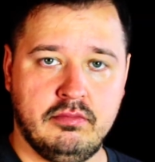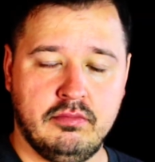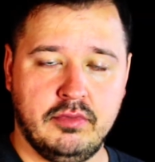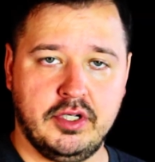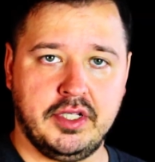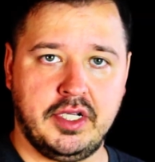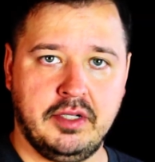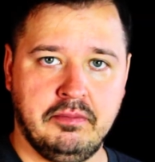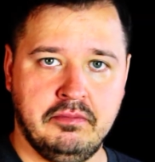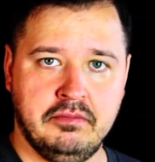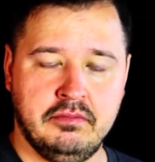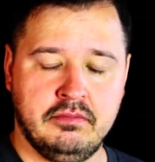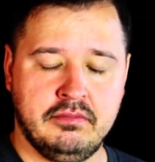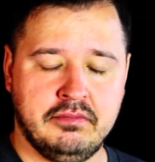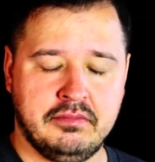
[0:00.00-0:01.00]
really?
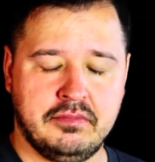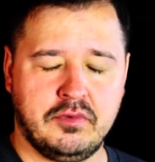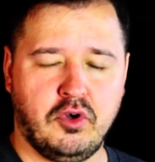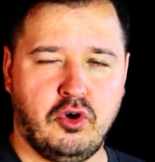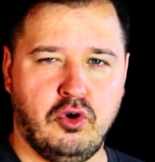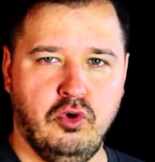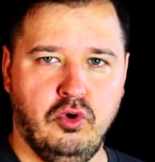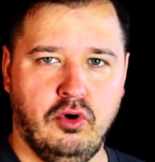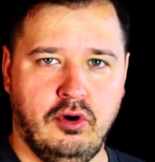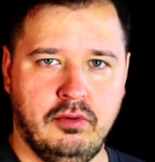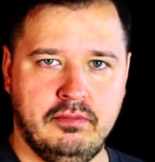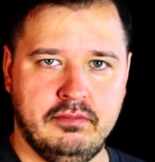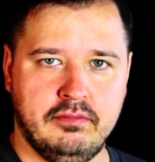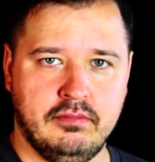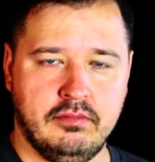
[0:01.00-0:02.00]
Cool.
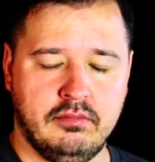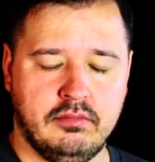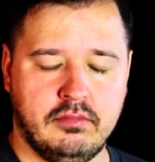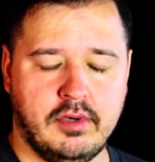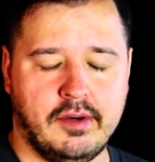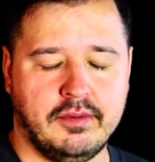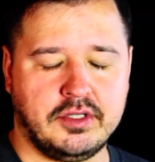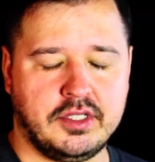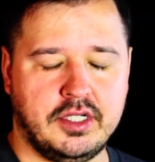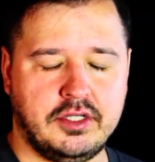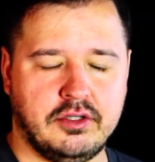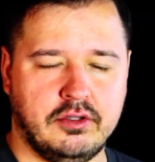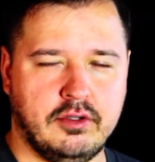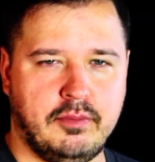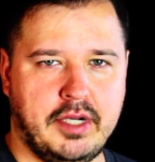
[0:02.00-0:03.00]
Why wasn't
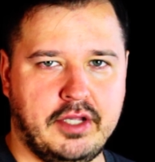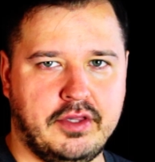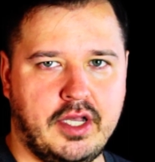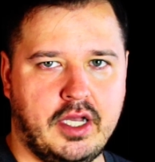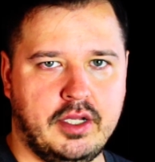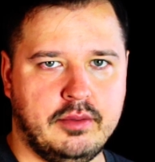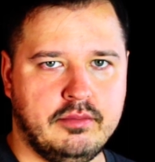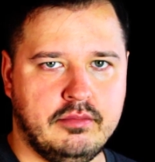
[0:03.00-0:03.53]
I told about that?